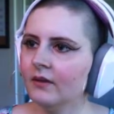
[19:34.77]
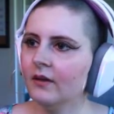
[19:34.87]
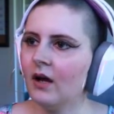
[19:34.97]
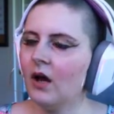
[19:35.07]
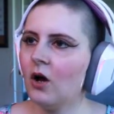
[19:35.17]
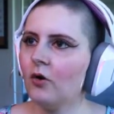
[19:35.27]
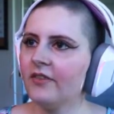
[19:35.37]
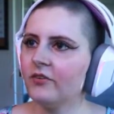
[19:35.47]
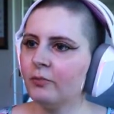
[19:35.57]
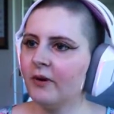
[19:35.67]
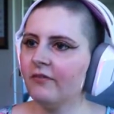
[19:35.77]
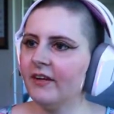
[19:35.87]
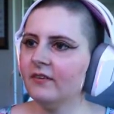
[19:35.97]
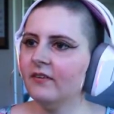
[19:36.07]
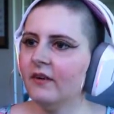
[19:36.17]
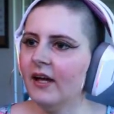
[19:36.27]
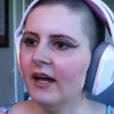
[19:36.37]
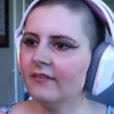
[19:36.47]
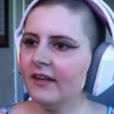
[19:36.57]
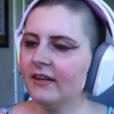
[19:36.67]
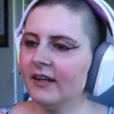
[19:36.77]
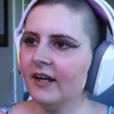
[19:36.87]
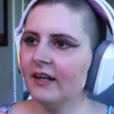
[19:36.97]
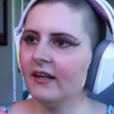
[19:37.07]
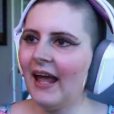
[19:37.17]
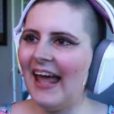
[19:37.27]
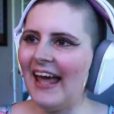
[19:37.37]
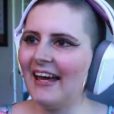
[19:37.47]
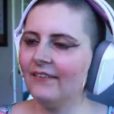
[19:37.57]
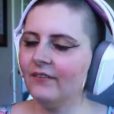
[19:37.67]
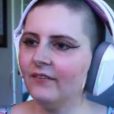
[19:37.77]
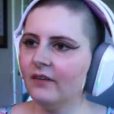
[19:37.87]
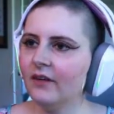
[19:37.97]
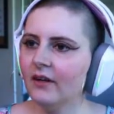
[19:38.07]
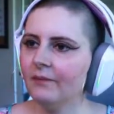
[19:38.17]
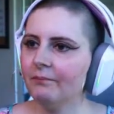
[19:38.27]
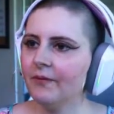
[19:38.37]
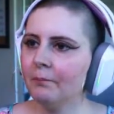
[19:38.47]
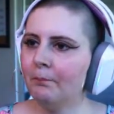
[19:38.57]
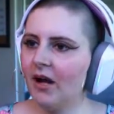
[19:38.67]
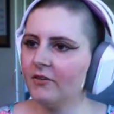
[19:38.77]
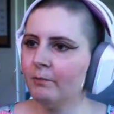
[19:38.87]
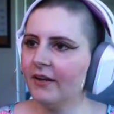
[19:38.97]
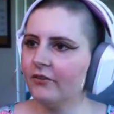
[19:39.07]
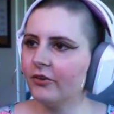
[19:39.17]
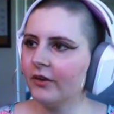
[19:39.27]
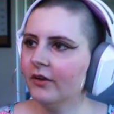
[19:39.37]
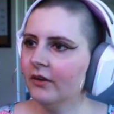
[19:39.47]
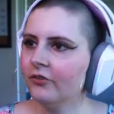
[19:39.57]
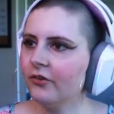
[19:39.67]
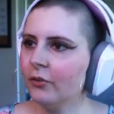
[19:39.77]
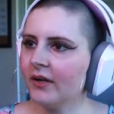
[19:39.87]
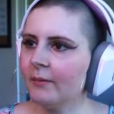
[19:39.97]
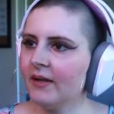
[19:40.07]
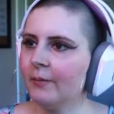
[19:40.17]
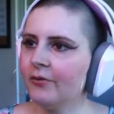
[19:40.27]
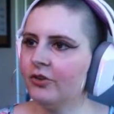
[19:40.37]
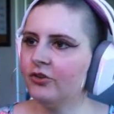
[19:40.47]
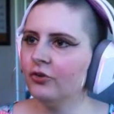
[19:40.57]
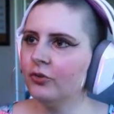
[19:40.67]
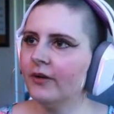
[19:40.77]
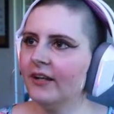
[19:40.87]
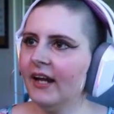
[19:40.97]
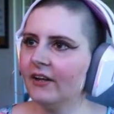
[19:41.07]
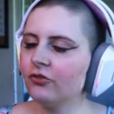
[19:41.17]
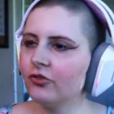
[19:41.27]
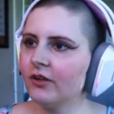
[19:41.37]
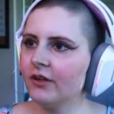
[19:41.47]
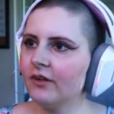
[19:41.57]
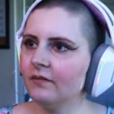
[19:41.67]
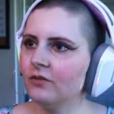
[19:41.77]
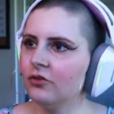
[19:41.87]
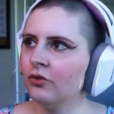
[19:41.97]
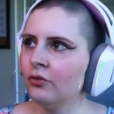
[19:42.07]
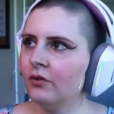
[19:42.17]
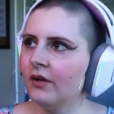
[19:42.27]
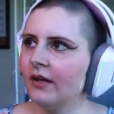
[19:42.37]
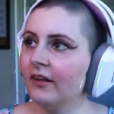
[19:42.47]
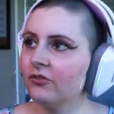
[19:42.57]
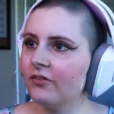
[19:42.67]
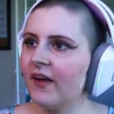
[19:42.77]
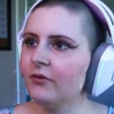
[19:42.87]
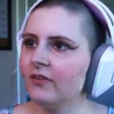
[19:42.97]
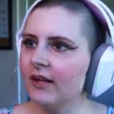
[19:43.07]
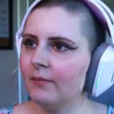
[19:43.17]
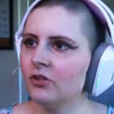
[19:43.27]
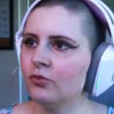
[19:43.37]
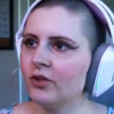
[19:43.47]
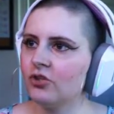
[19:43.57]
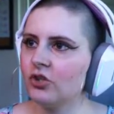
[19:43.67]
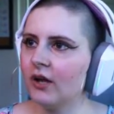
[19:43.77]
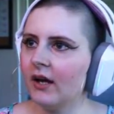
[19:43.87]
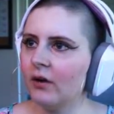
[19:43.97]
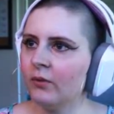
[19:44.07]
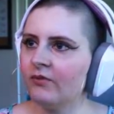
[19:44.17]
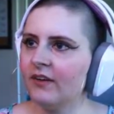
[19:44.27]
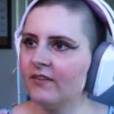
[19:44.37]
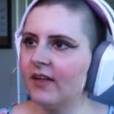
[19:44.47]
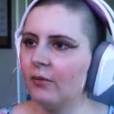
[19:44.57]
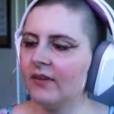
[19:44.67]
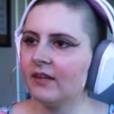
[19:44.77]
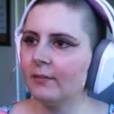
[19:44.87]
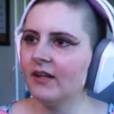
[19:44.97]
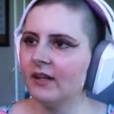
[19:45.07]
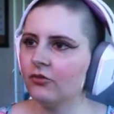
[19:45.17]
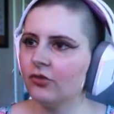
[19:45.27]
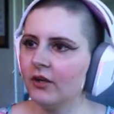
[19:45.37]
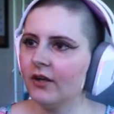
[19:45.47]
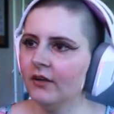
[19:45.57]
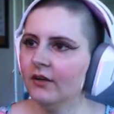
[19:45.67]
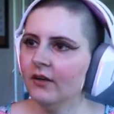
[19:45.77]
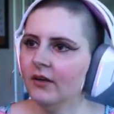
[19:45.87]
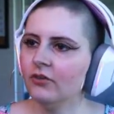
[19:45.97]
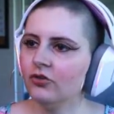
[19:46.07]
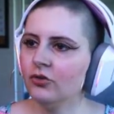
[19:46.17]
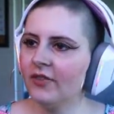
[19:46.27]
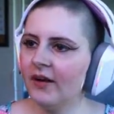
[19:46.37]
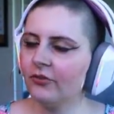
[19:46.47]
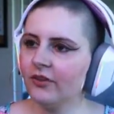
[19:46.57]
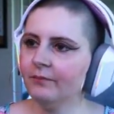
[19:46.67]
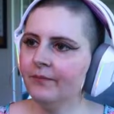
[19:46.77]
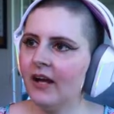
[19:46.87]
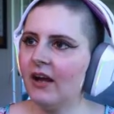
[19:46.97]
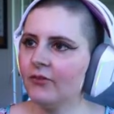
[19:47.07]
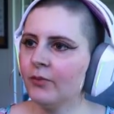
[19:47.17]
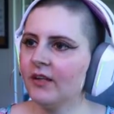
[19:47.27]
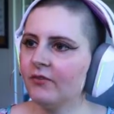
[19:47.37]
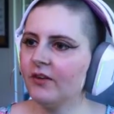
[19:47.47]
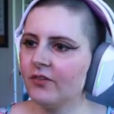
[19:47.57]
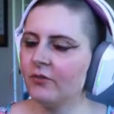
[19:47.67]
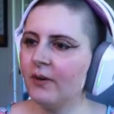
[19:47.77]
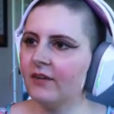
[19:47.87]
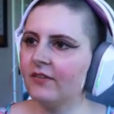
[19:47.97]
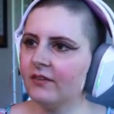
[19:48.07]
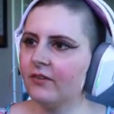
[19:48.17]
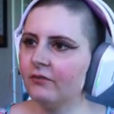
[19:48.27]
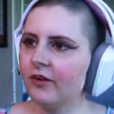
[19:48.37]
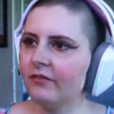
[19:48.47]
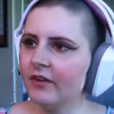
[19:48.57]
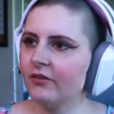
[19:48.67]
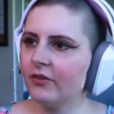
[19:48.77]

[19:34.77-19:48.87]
Oh, this is perfect. X-Head Cannon has Boss Buster, so we're going to be able to do an extra 1,000 damage, which when facing that way is going to be an extra 2,000 after we get rid of this boss that's in front of us, this